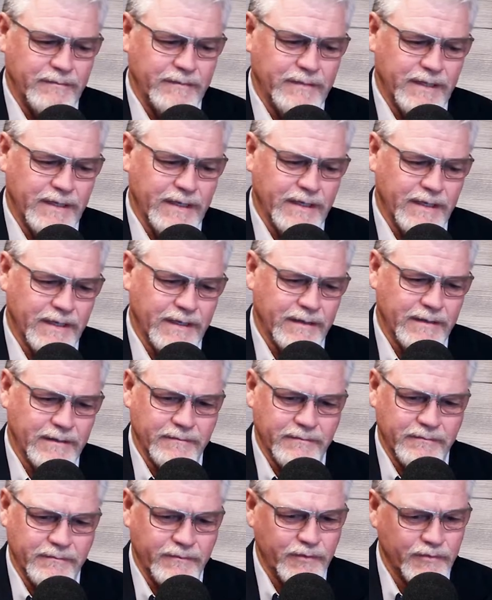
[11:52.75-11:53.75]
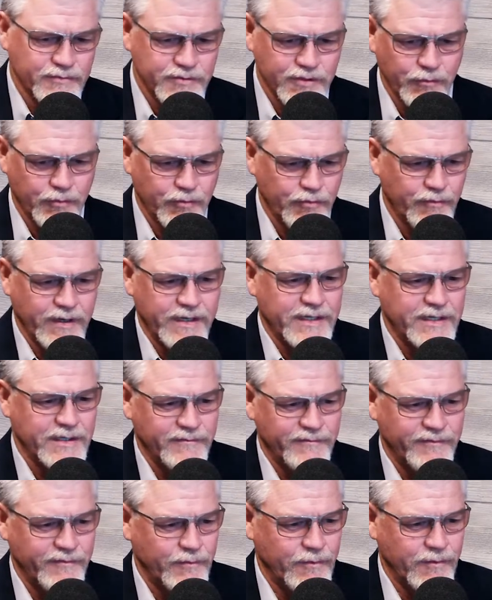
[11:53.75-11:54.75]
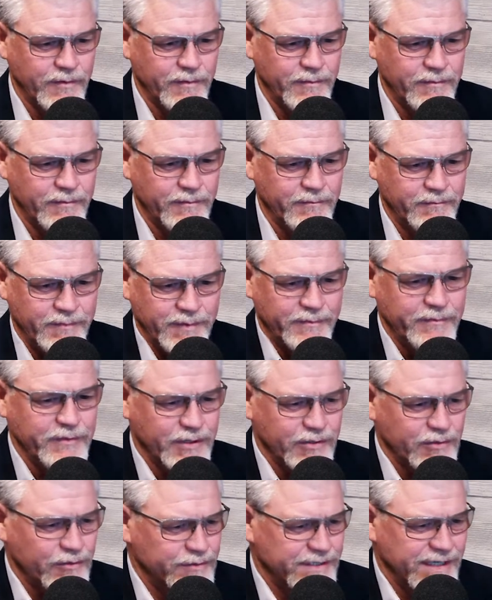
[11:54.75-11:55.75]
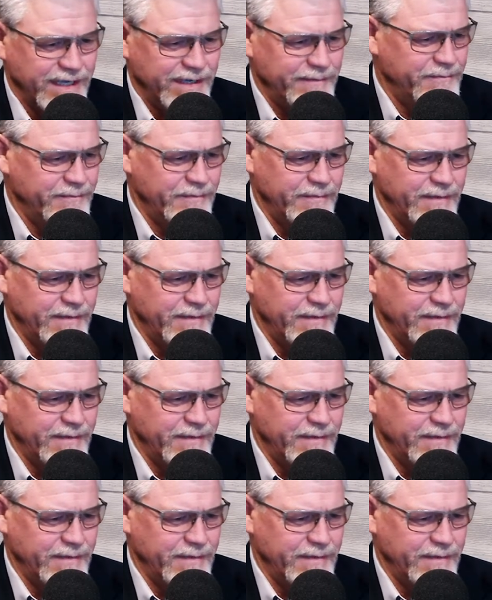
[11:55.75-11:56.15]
there's no curriculum for biblical type.